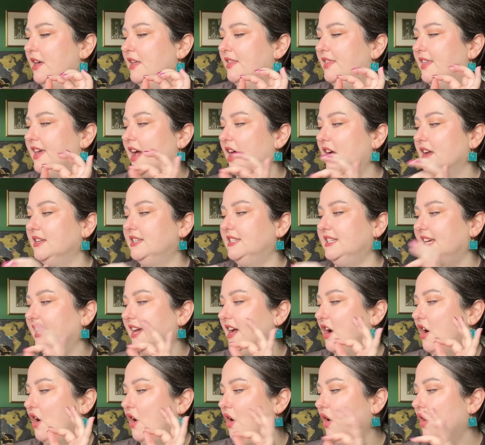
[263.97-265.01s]
the
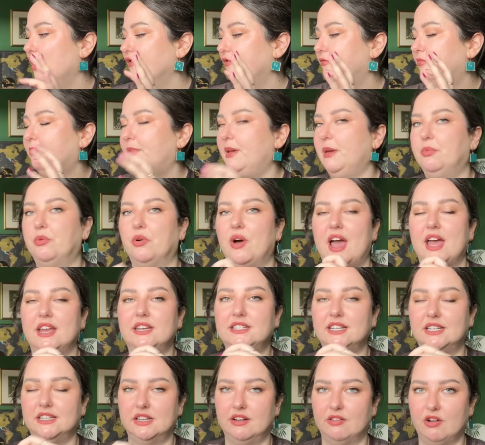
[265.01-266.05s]
idea of people
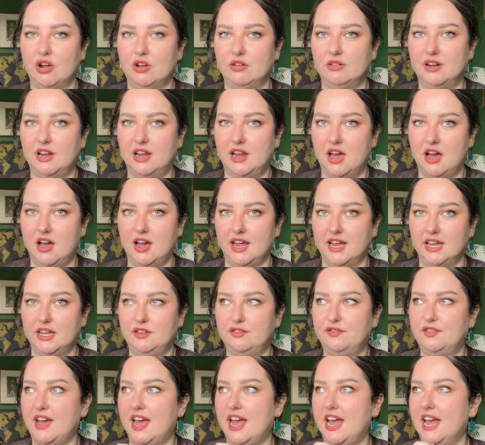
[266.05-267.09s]
ending their own
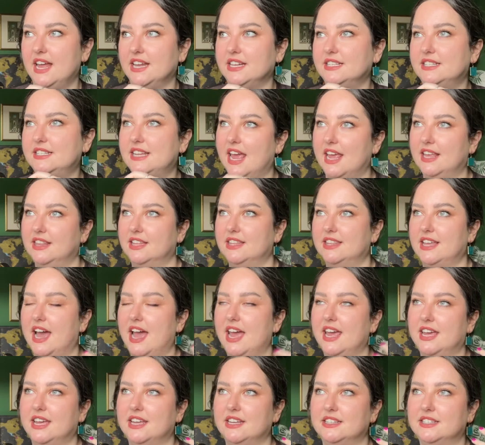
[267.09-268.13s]
life and saying that that
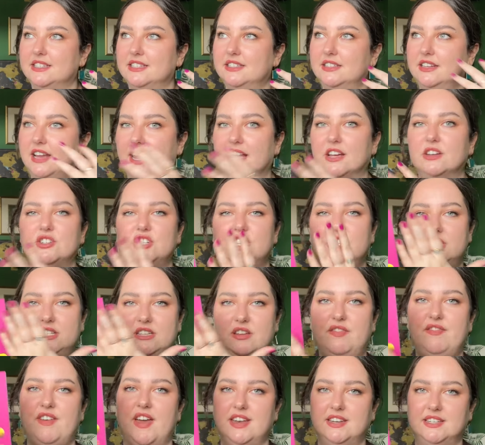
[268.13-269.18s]
is like she's
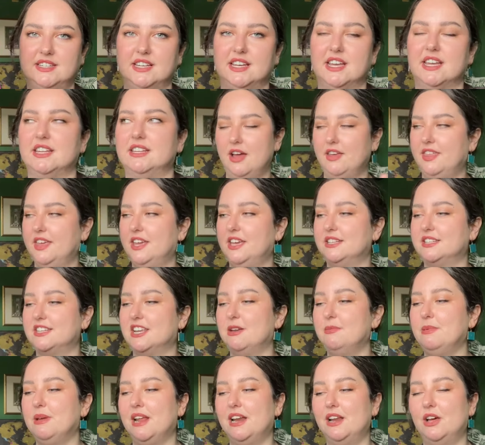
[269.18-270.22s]
defending it. I think it's going
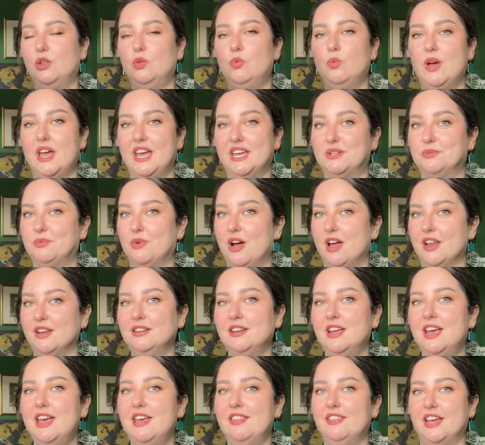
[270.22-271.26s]
to be a little weird one.
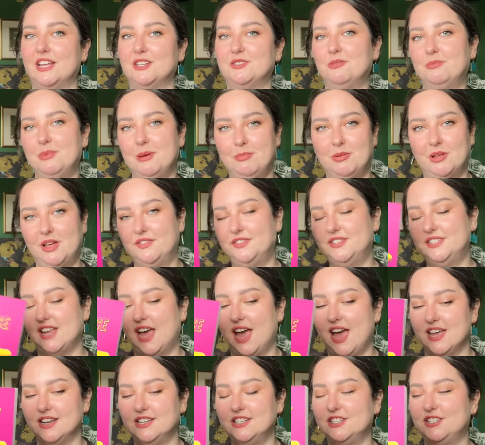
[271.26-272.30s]
That's what people have
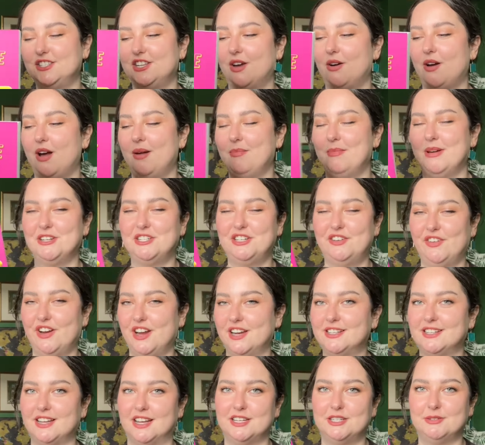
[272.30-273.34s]
said. So I'm actually very
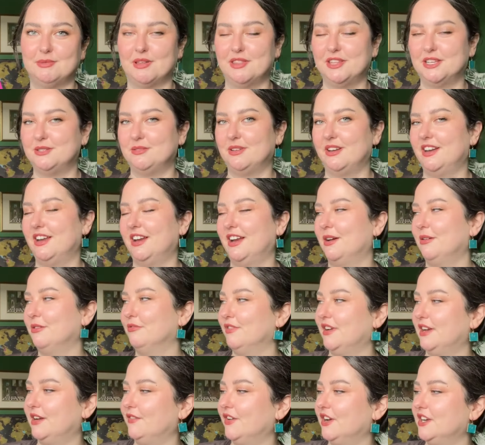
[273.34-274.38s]
excited about this one and I'll
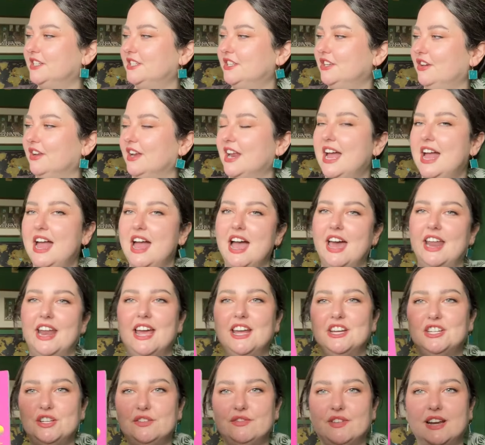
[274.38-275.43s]
read it very soon. And I
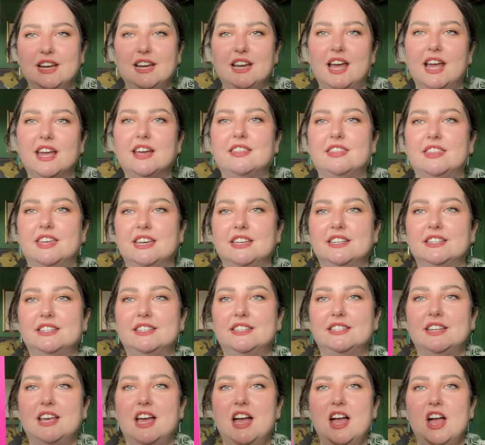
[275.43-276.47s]
actually really like this